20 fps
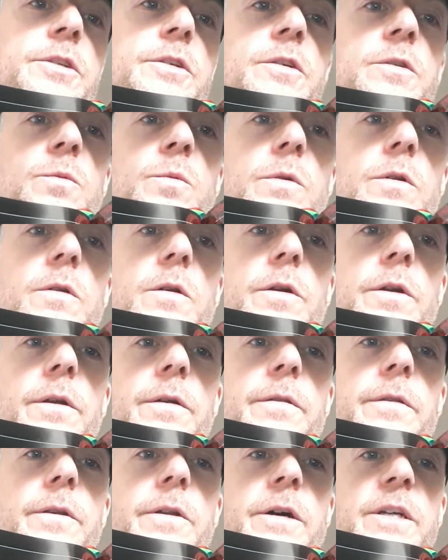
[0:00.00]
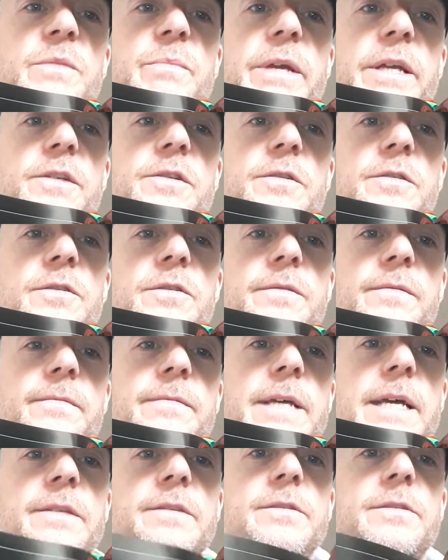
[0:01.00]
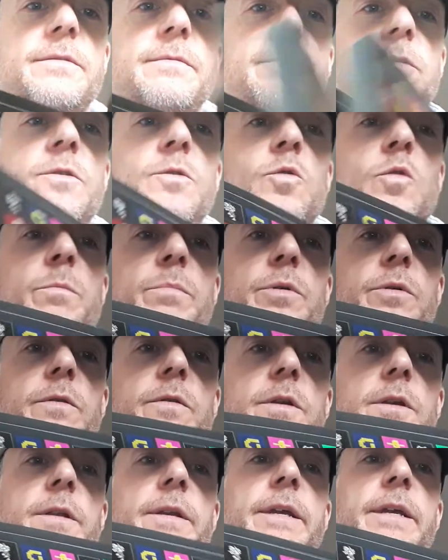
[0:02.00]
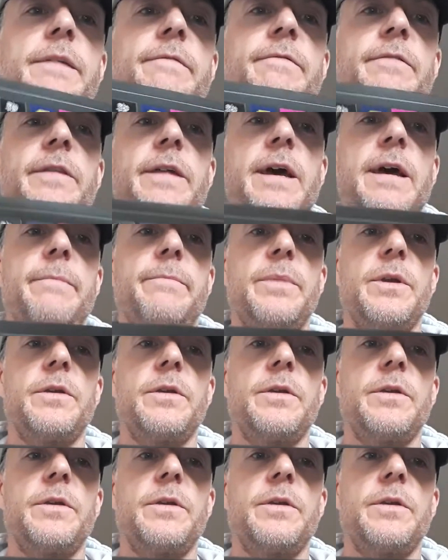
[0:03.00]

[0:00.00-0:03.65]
You just want to look at the nice pictures, and that's the sort of book that you need for that,